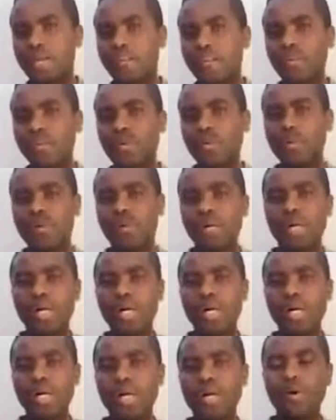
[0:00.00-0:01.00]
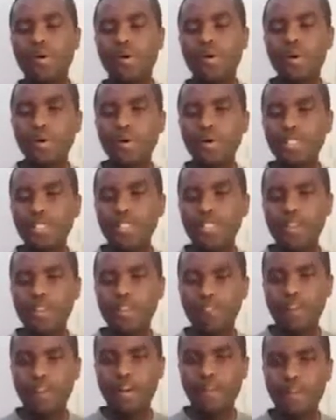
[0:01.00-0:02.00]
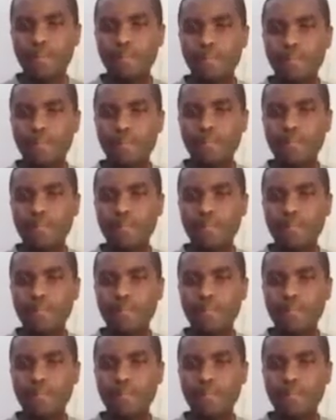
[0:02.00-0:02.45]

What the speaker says: give you an orange flame.